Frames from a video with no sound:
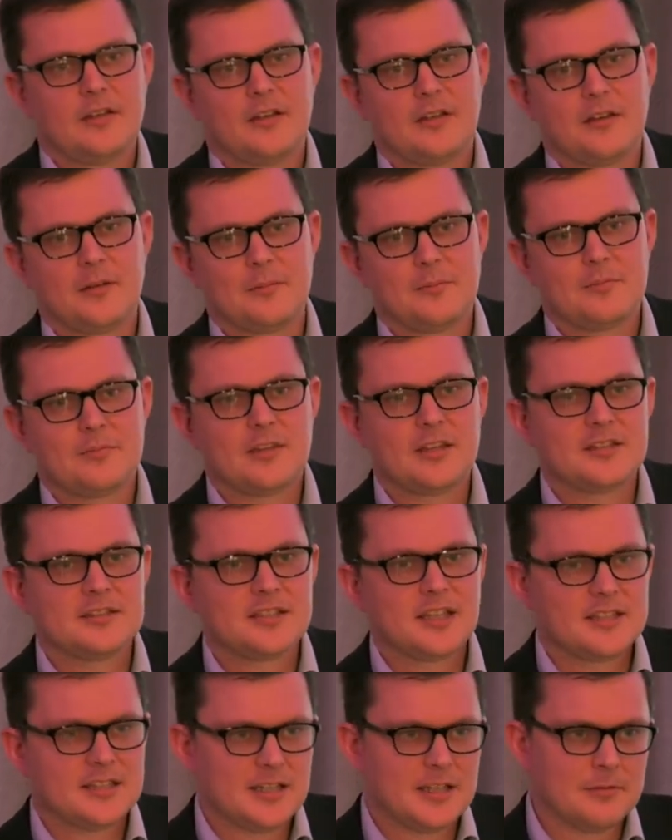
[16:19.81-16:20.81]
They
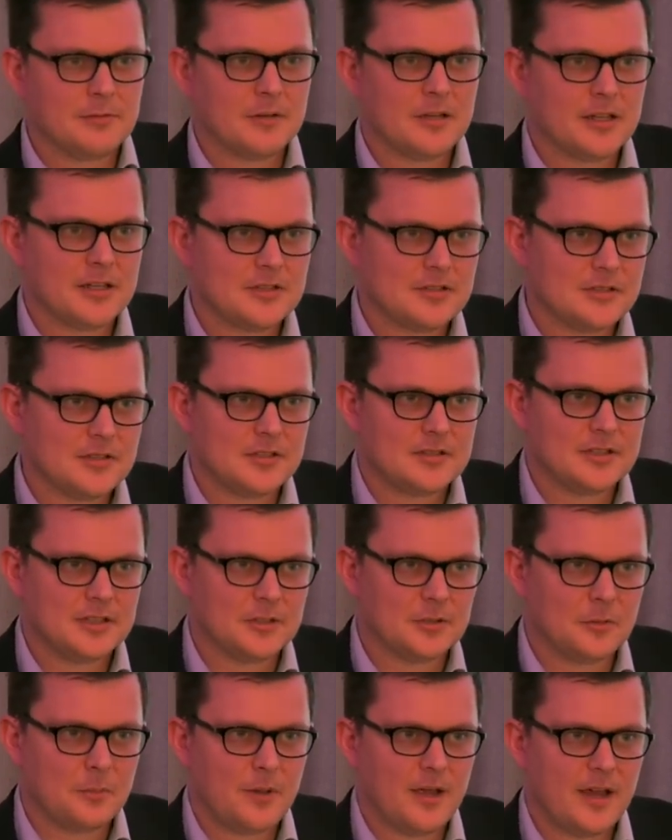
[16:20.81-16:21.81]
said it in relation to
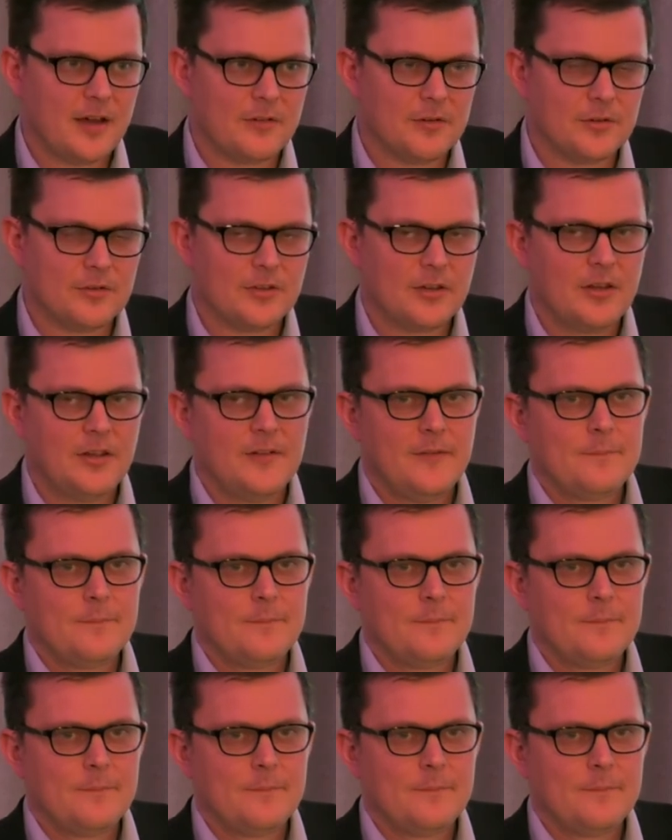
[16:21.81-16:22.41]
single parents.